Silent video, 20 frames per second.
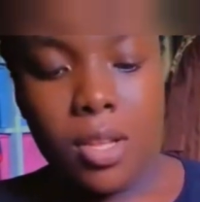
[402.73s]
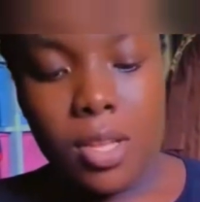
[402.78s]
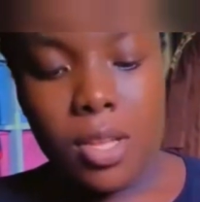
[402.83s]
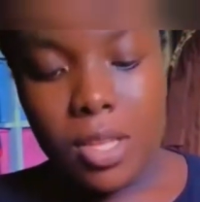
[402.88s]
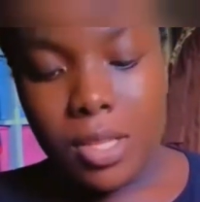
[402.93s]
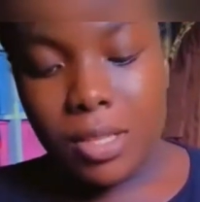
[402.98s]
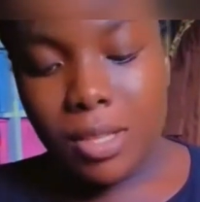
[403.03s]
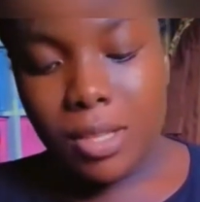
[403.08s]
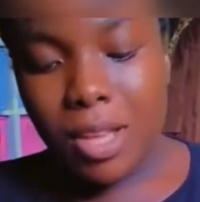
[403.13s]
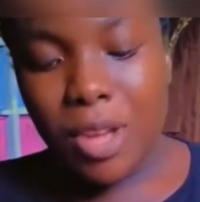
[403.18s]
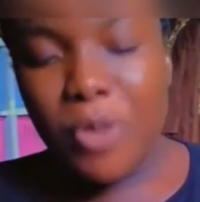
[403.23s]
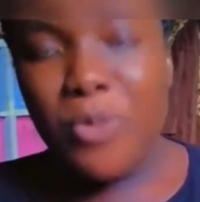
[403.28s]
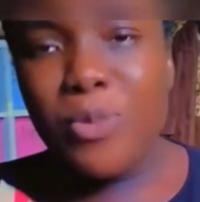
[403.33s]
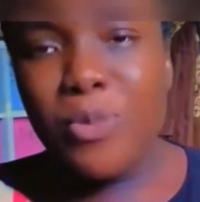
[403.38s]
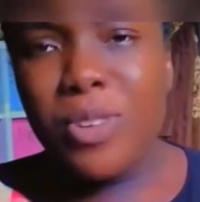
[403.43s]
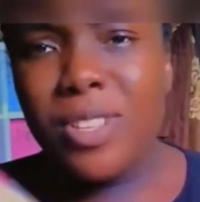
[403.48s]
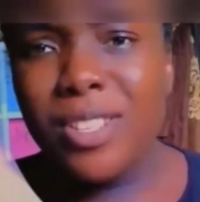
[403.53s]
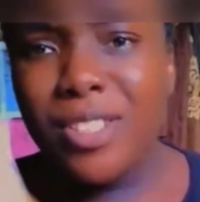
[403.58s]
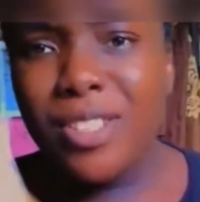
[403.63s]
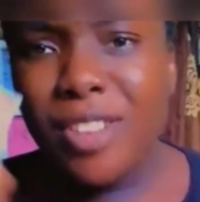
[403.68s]
It came
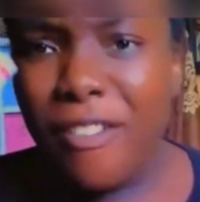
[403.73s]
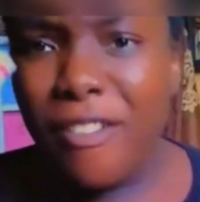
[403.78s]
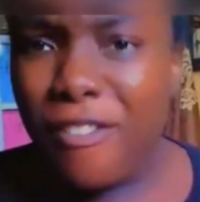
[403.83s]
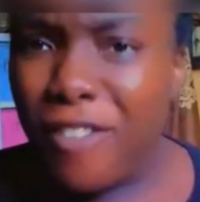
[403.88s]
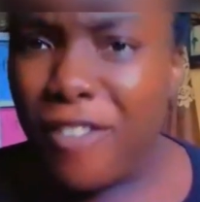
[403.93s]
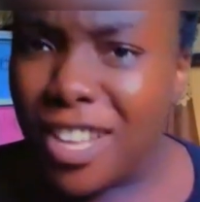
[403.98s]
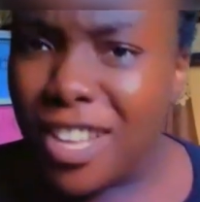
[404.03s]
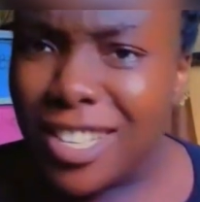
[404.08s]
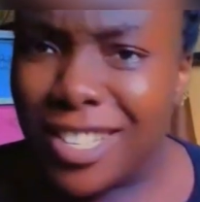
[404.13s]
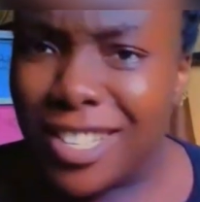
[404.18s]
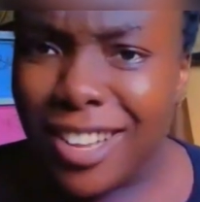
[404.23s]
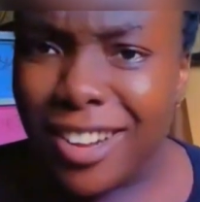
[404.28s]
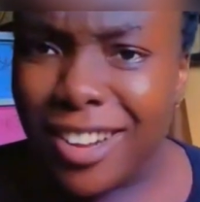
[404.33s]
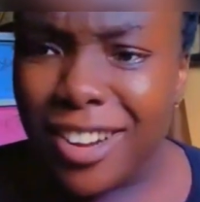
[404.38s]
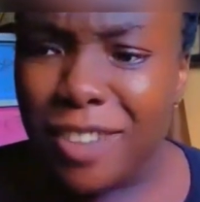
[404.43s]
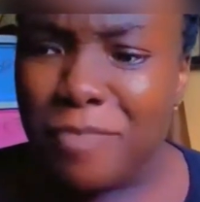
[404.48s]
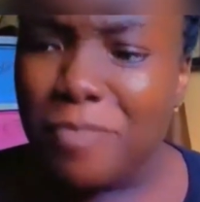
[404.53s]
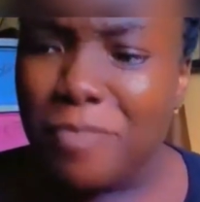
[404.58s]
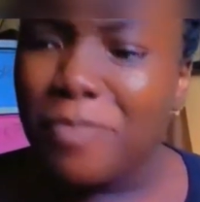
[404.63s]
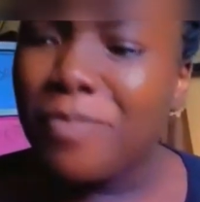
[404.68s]
with a face
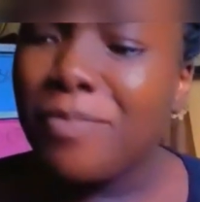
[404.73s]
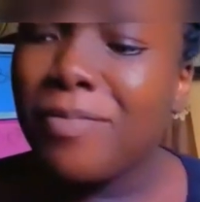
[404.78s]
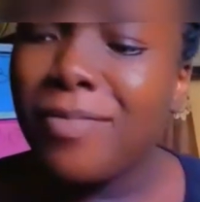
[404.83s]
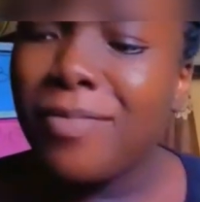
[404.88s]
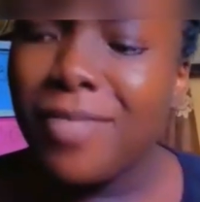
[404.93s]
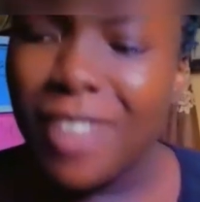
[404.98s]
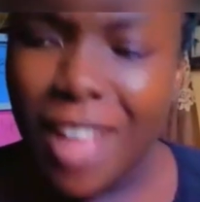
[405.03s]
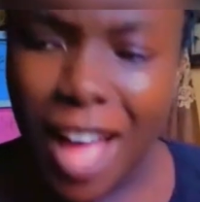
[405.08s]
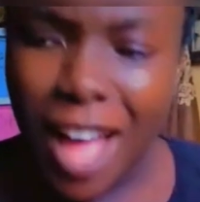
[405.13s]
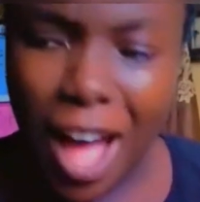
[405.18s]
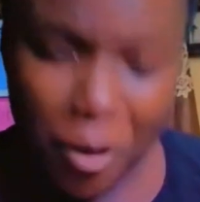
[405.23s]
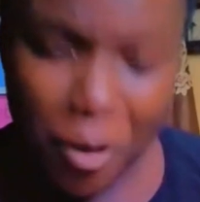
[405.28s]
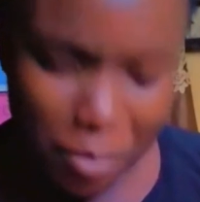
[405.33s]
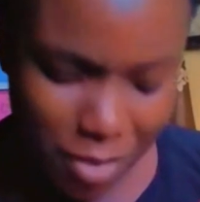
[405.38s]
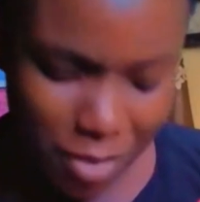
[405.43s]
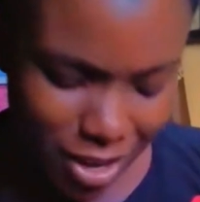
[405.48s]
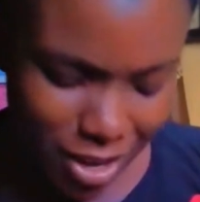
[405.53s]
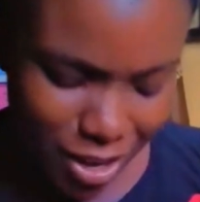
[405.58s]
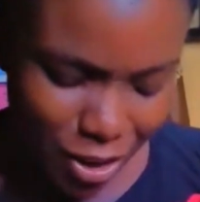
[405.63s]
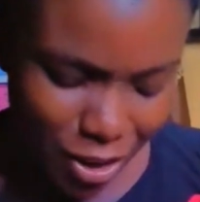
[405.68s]
cream. How
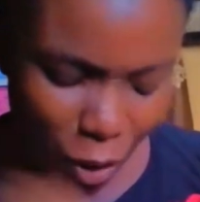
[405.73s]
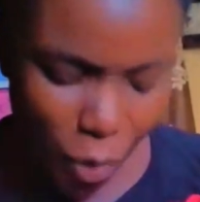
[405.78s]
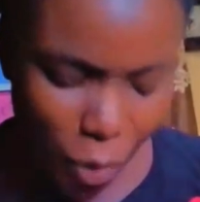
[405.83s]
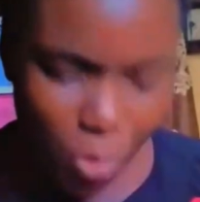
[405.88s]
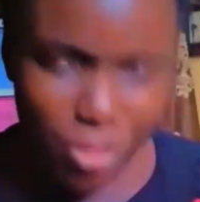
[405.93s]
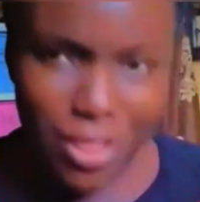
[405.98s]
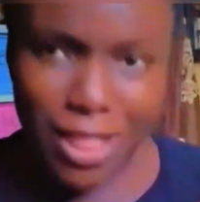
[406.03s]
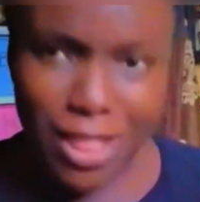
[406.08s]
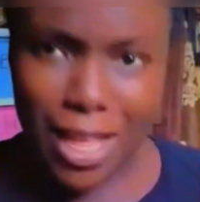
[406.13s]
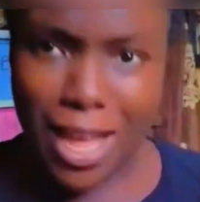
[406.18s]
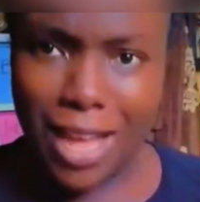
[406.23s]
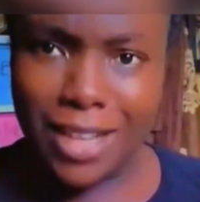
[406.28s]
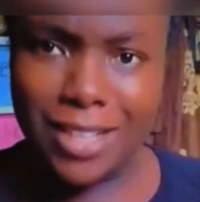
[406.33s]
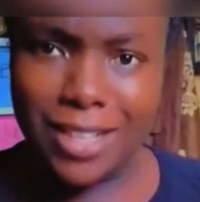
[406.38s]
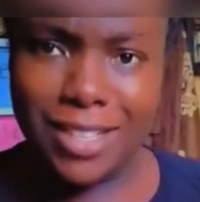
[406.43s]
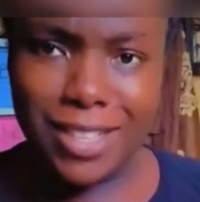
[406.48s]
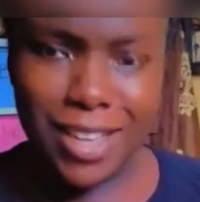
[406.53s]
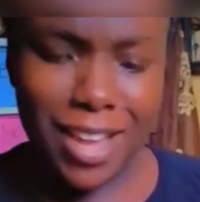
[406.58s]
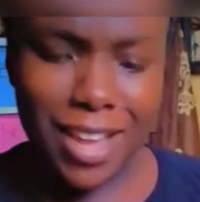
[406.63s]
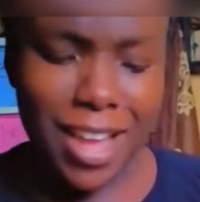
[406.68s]
many
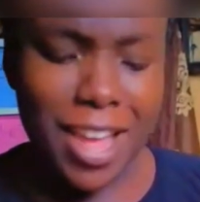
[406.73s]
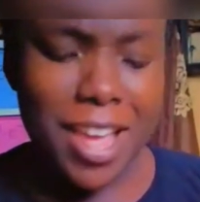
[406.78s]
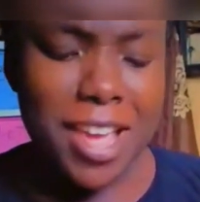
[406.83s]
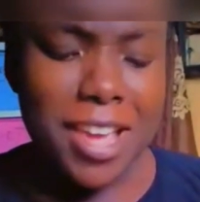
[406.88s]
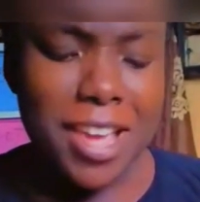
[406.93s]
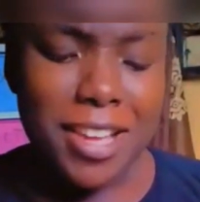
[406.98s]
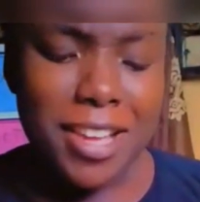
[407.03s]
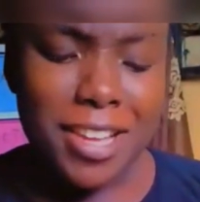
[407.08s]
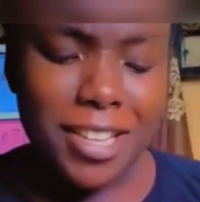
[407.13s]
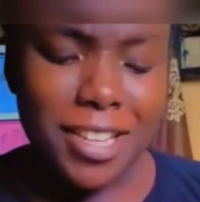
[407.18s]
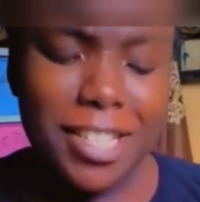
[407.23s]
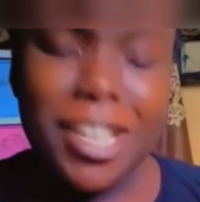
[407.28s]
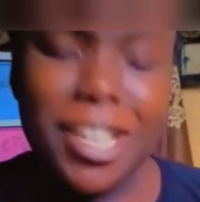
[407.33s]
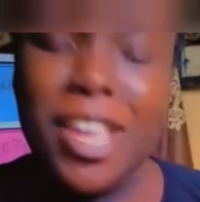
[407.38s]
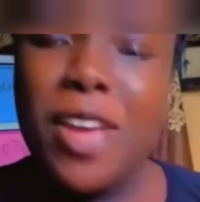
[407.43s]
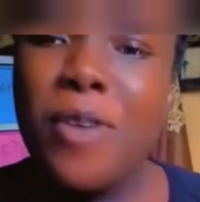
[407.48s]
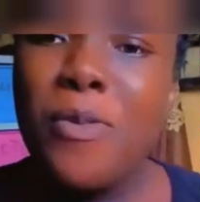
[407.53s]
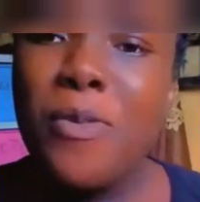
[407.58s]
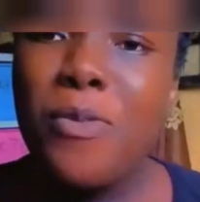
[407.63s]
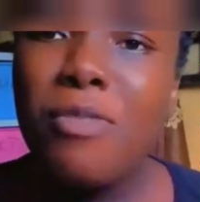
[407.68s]
content? It
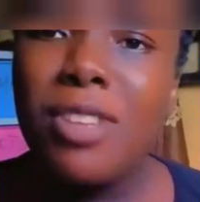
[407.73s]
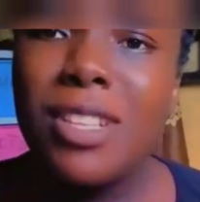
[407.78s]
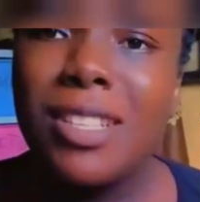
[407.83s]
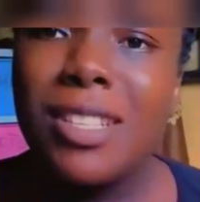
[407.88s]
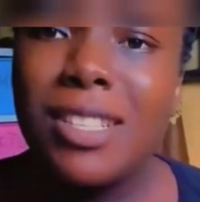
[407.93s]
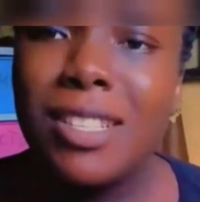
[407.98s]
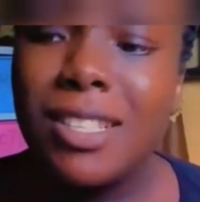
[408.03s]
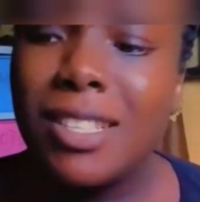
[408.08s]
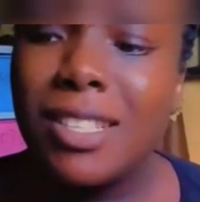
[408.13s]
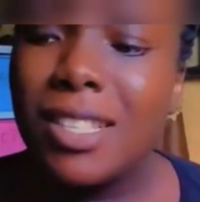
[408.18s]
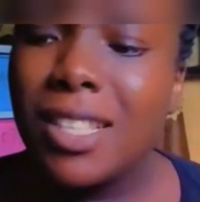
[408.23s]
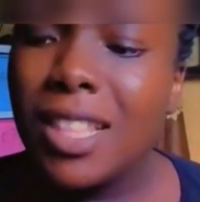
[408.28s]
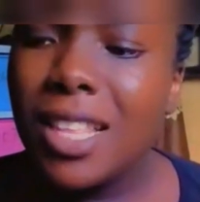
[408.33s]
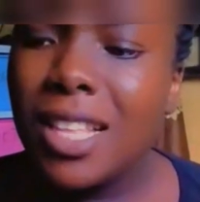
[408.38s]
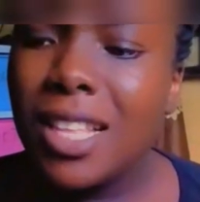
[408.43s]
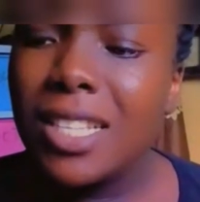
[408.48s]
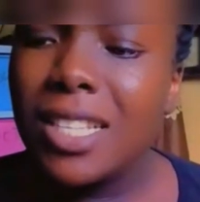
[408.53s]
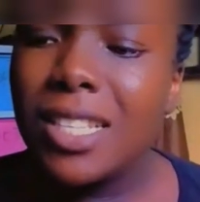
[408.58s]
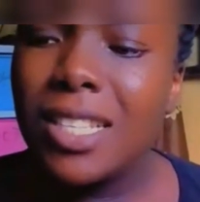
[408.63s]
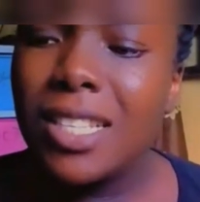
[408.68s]
came with
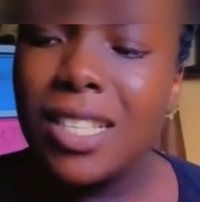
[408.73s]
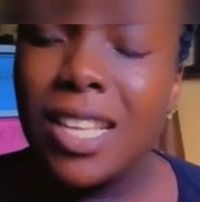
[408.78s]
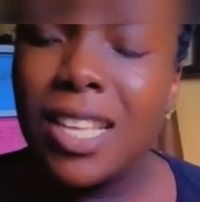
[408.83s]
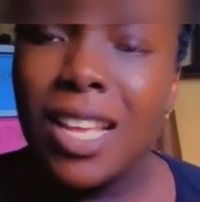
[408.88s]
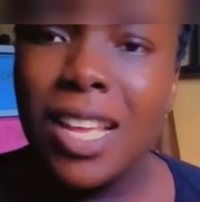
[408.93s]
this,